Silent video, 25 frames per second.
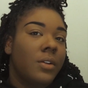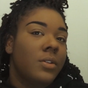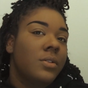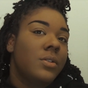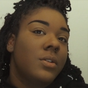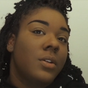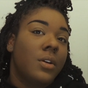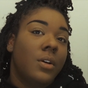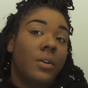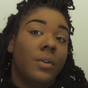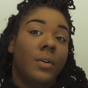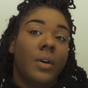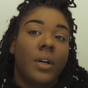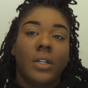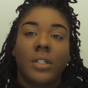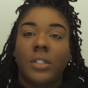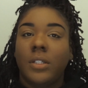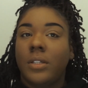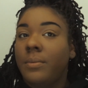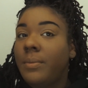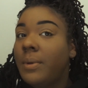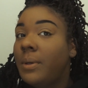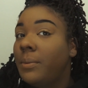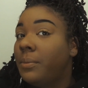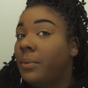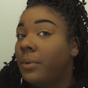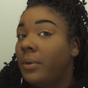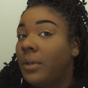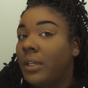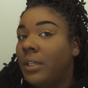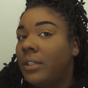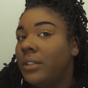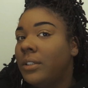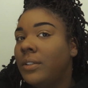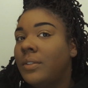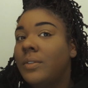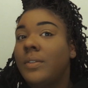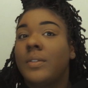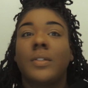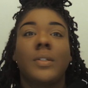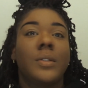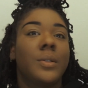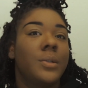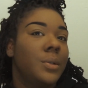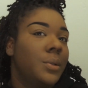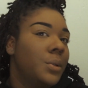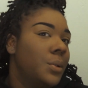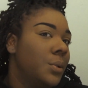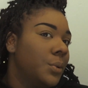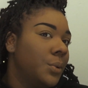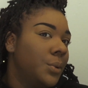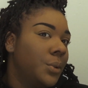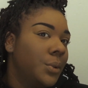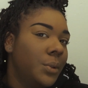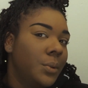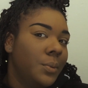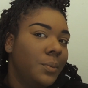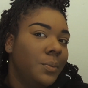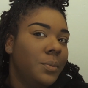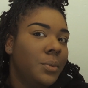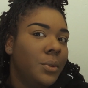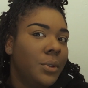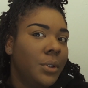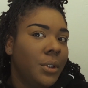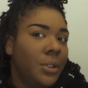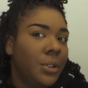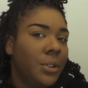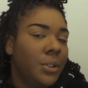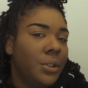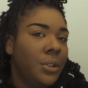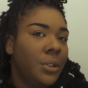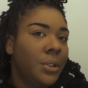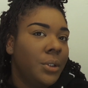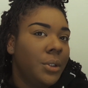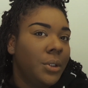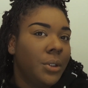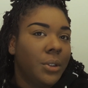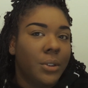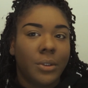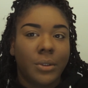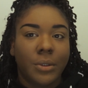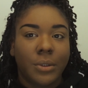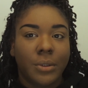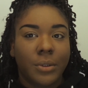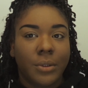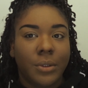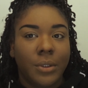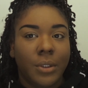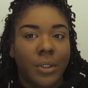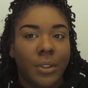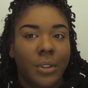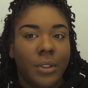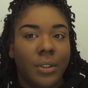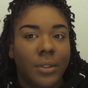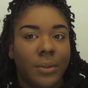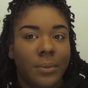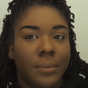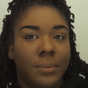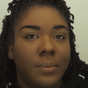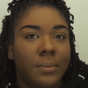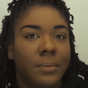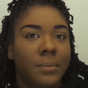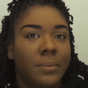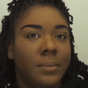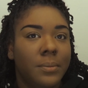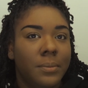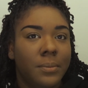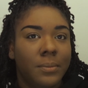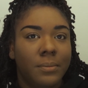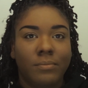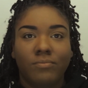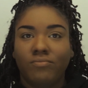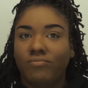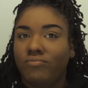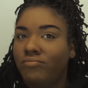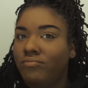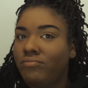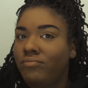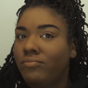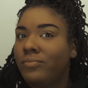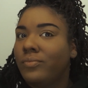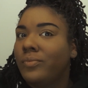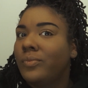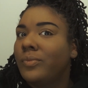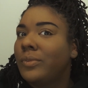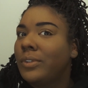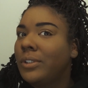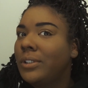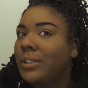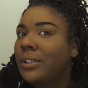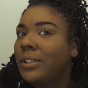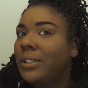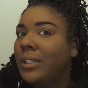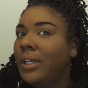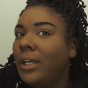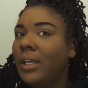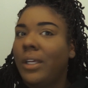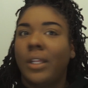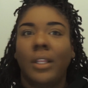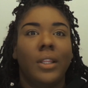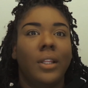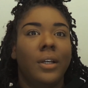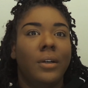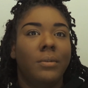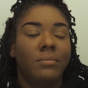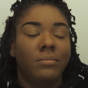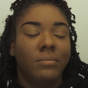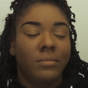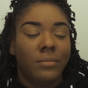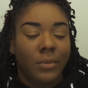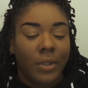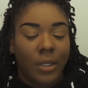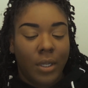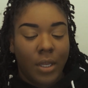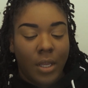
so I did my brows, and they're looking pretty good, actually. I'm really liking them.